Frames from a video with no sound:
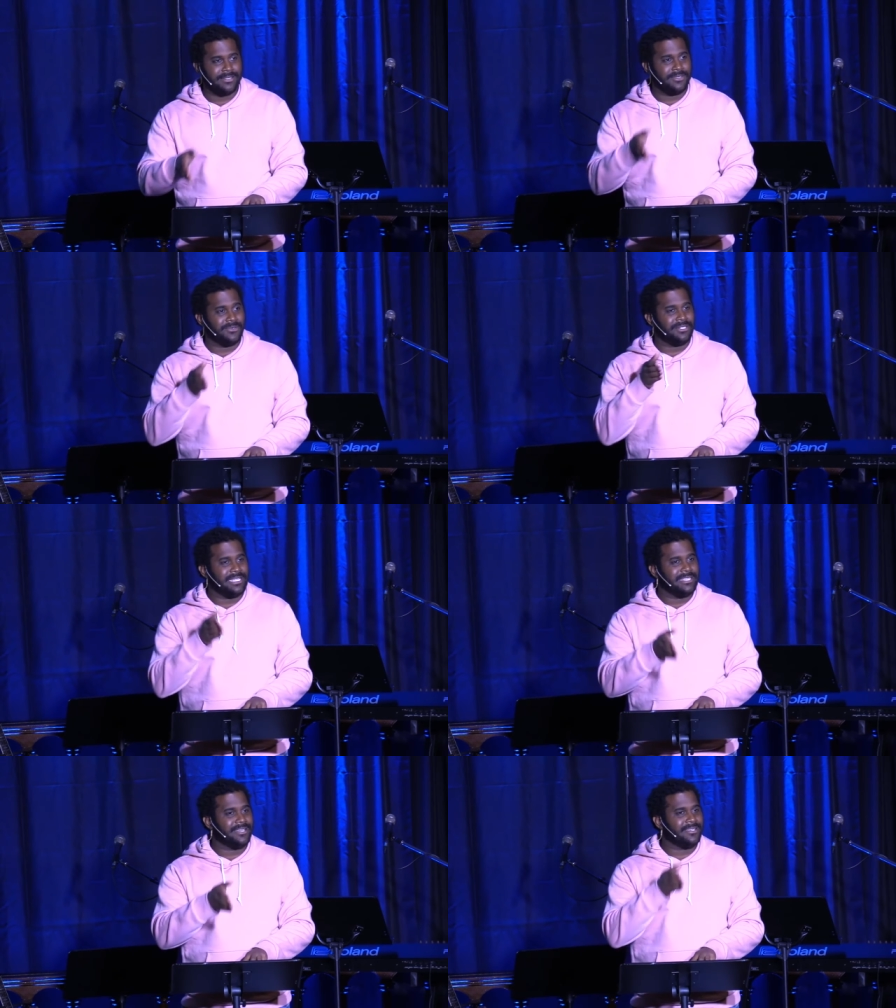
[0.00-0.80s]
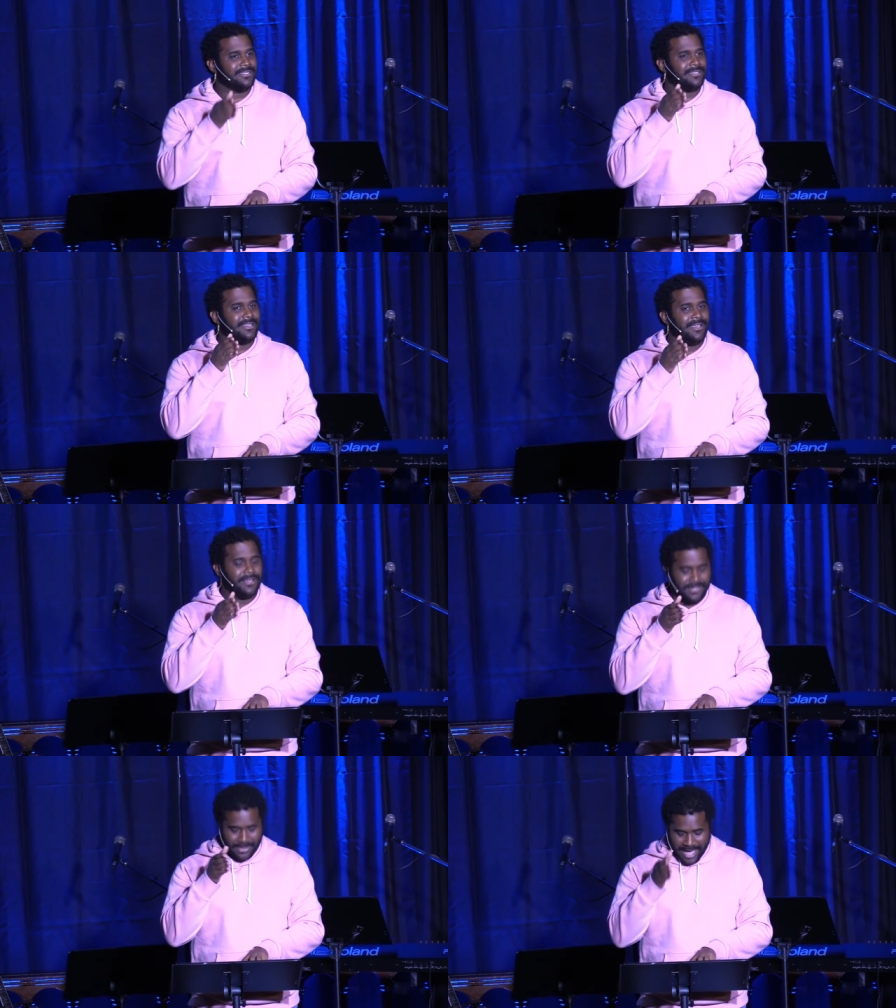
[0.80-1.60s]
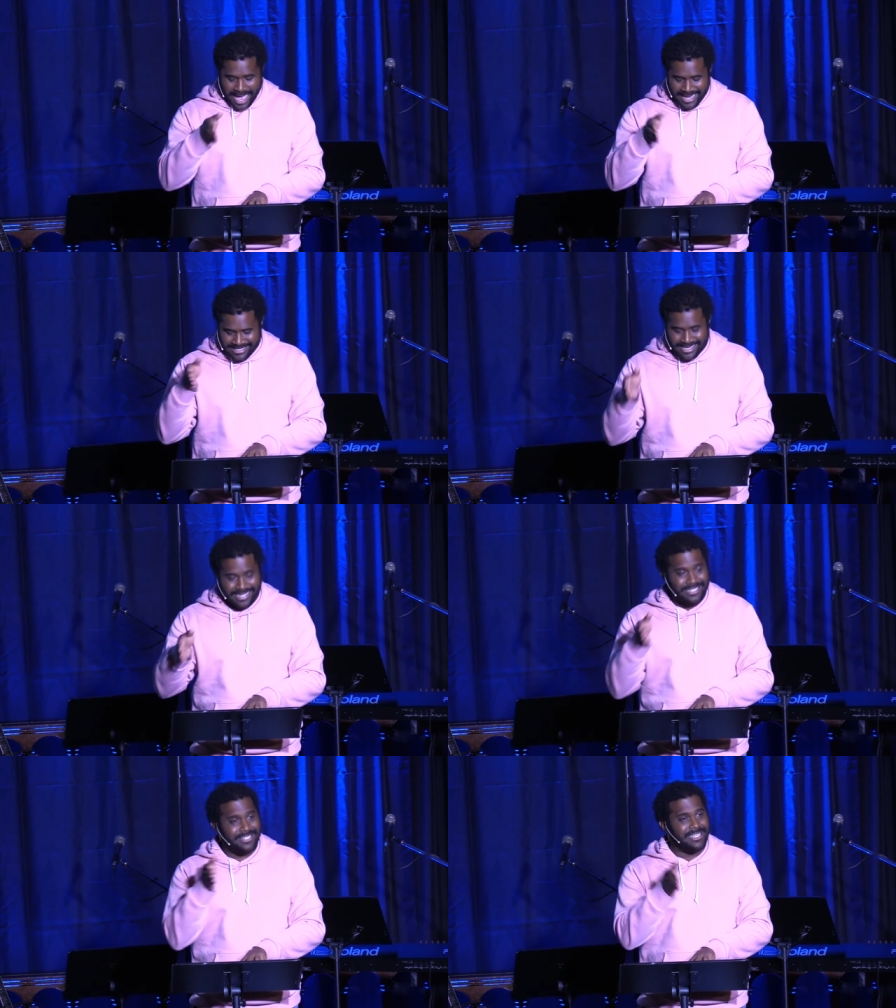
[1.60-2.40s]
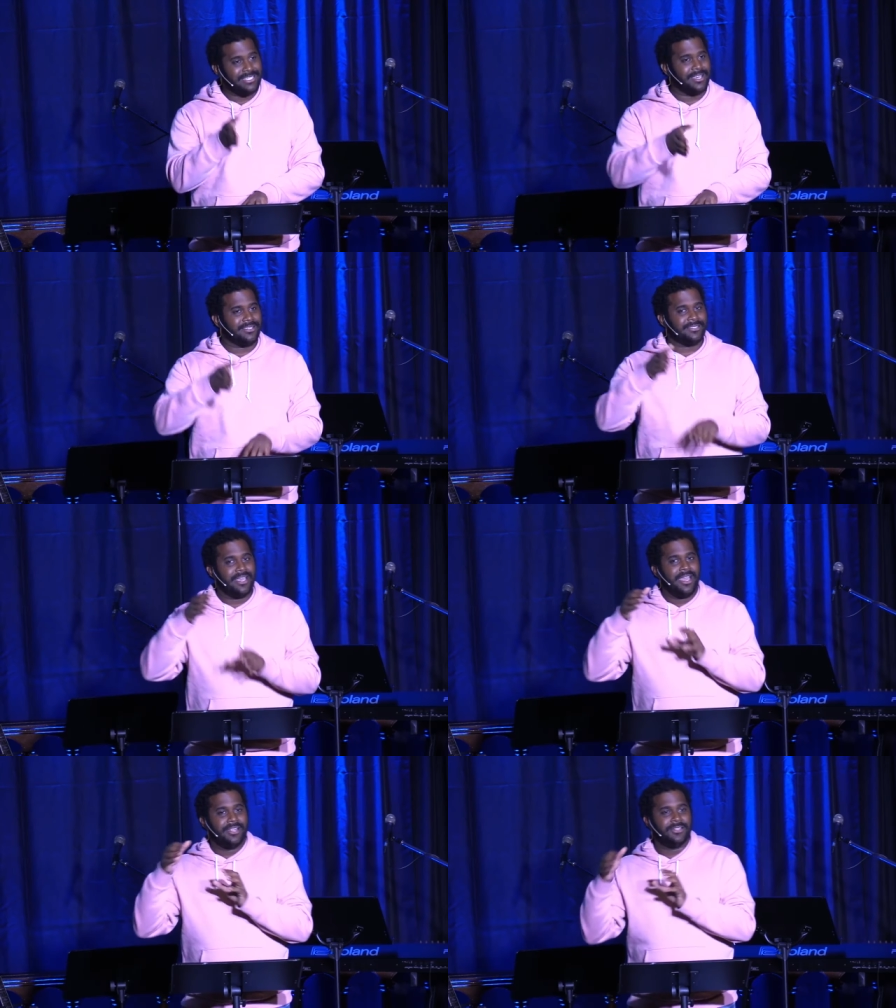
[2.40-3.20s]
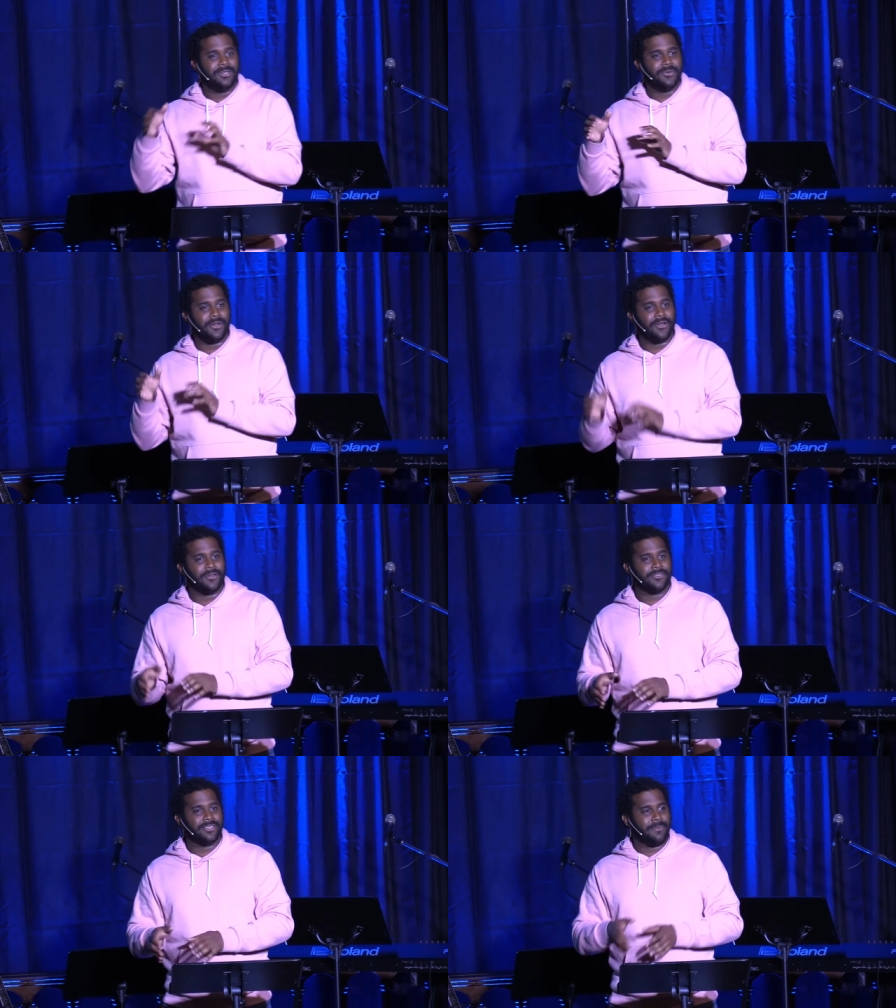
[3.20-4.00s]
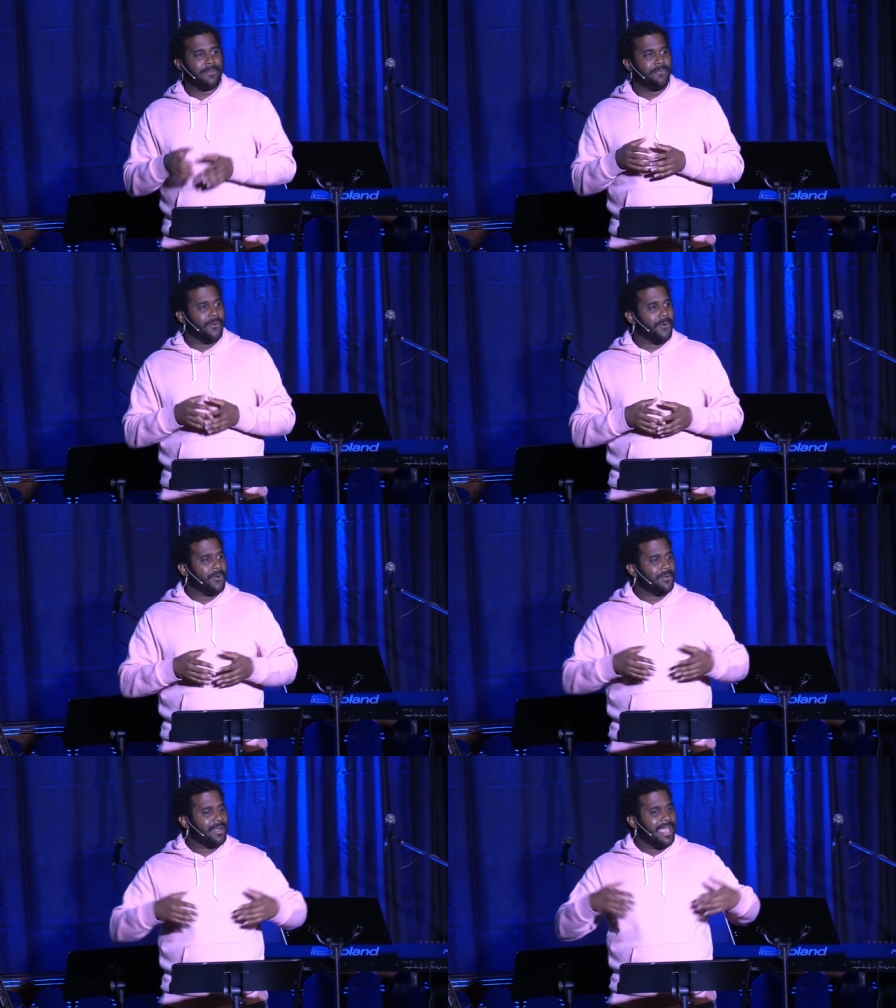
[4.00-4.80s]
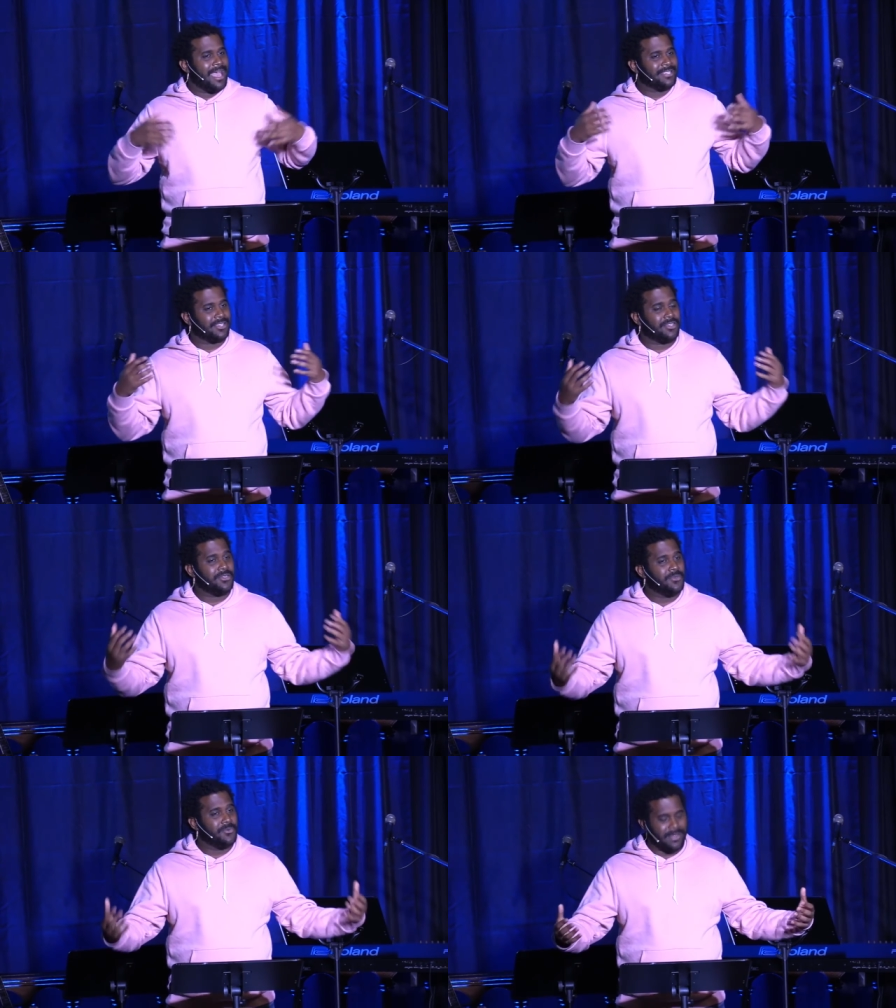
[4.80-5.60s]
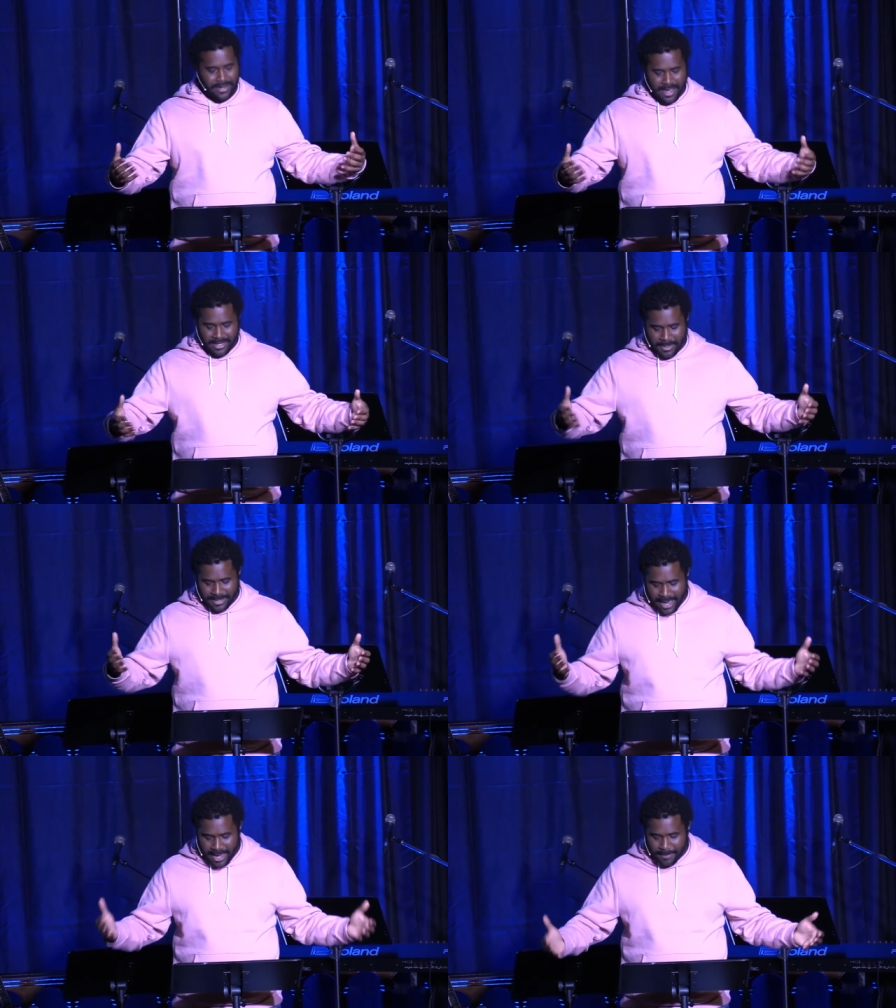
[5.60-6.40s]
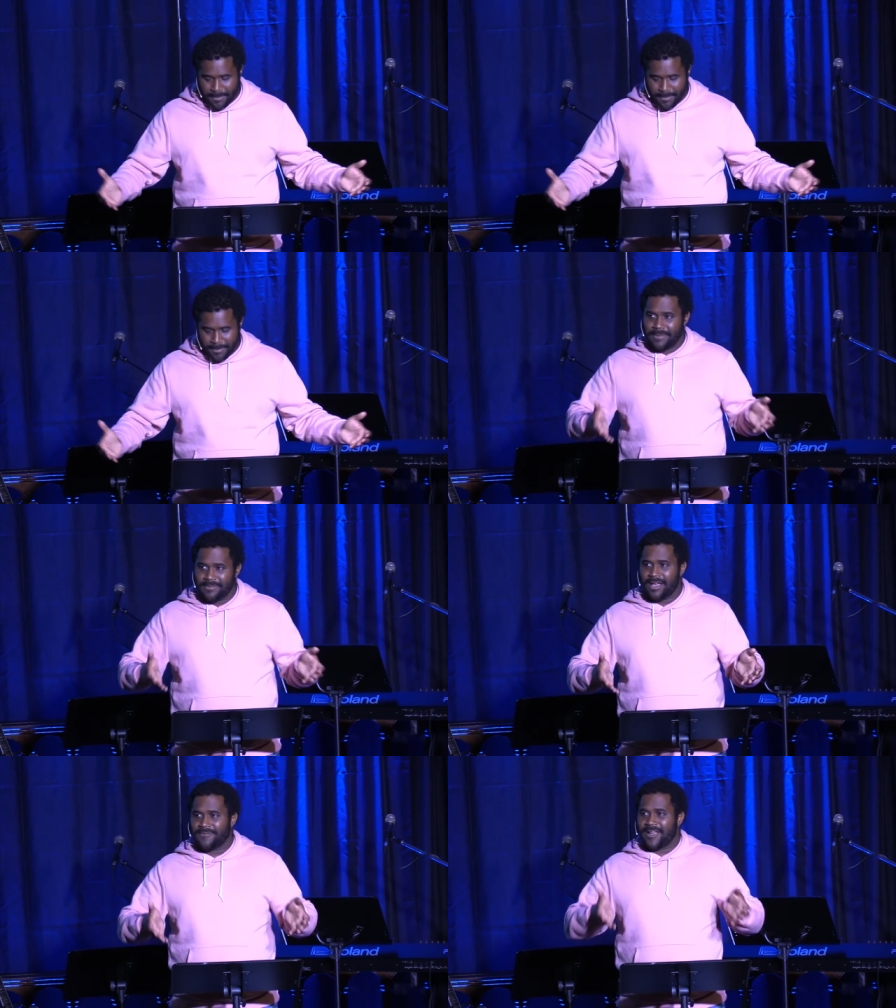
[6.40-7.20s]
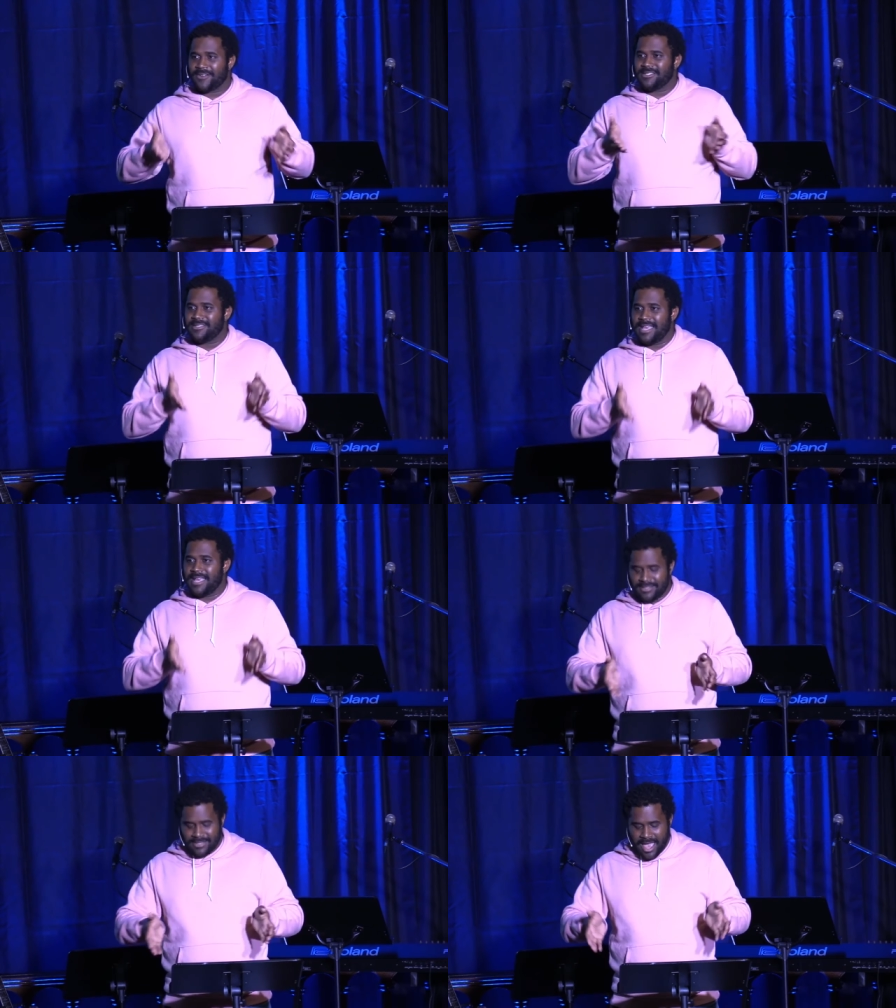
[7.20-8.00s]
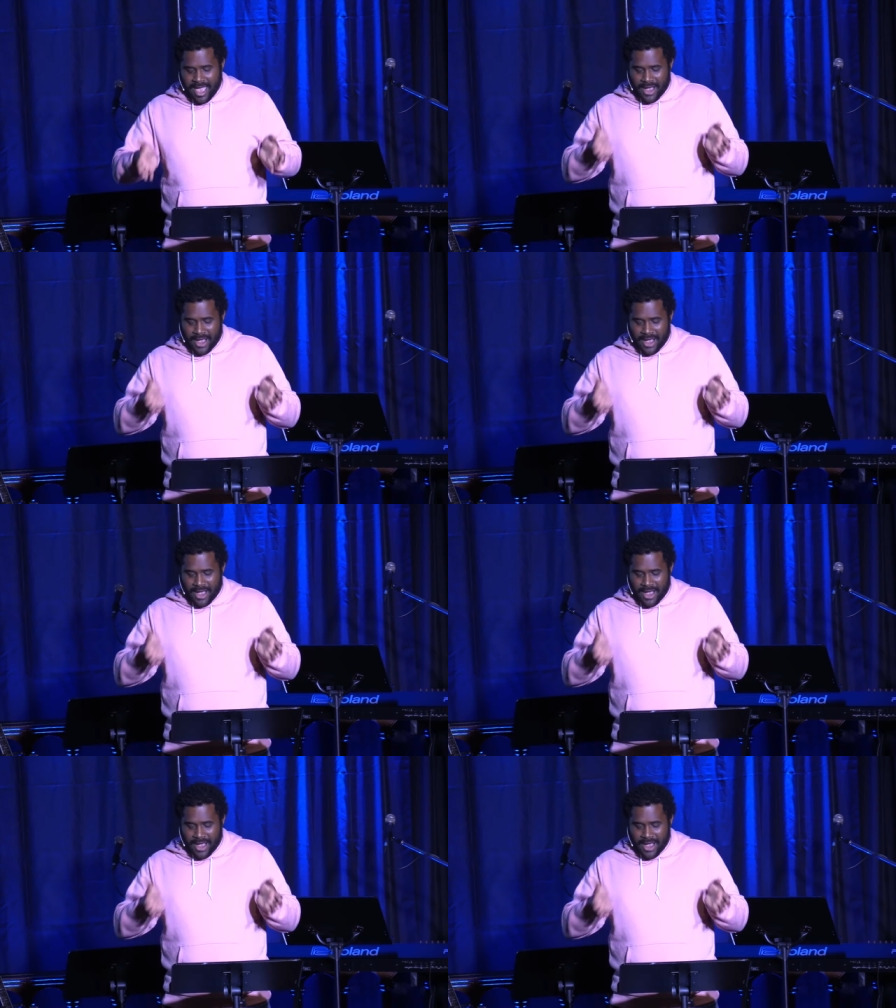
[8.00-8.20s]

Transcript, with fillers: And so Jesus, so God sent Jesus to earth to be born as a human, to take upon himself our sins,